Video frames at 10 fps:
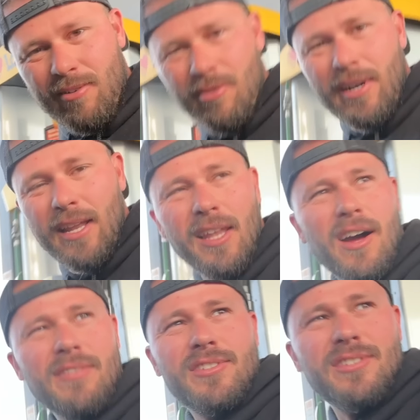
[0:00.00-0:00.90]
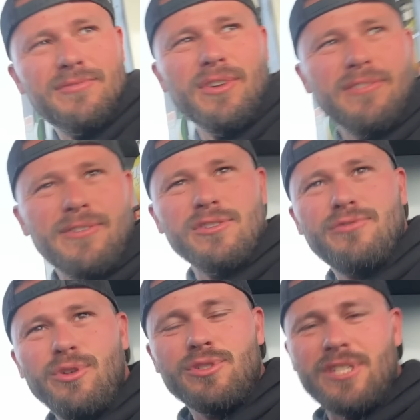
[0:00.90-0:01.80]
We're at Love's for our first
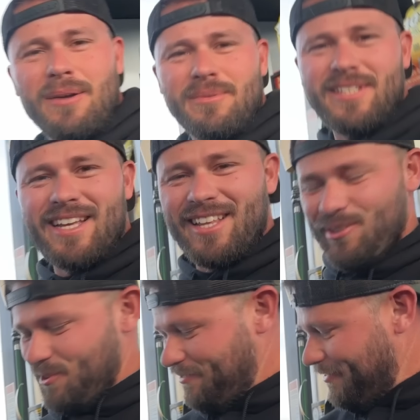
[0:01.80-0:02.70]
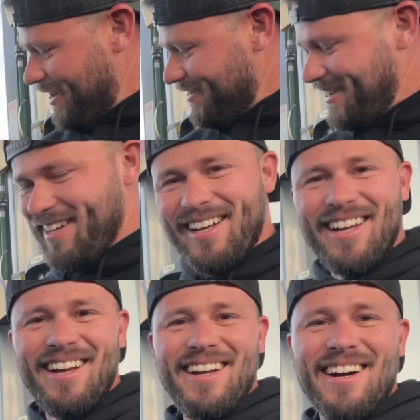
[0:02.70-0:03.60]
fuel stop of the day. Lauren found,
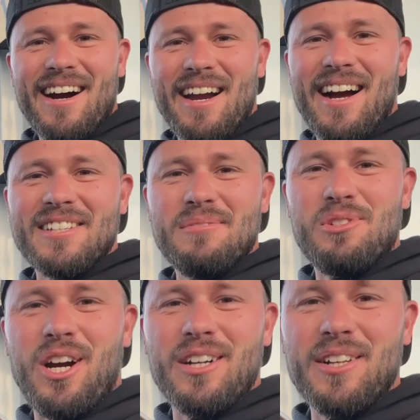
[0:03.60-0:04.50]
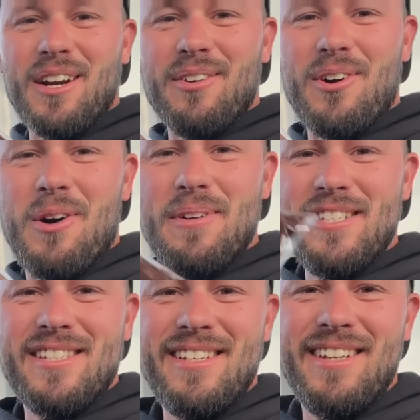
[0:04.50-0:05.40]
I got some chocolate covered
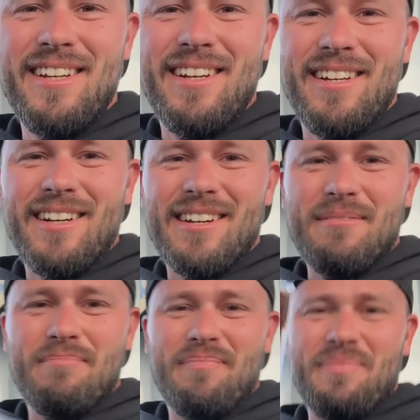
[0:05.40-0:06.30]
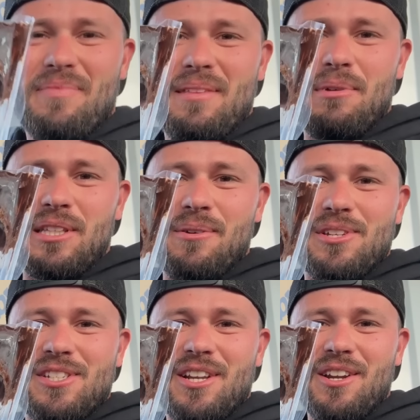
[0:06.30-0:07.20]
almonds, but they were
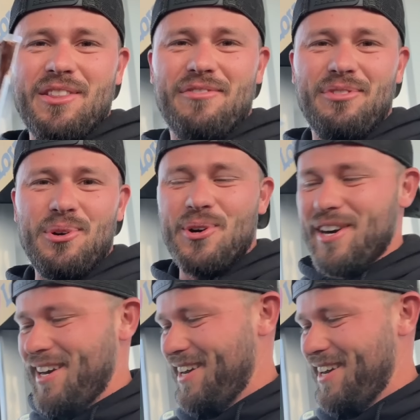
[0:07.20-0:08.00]
sitting on the floor.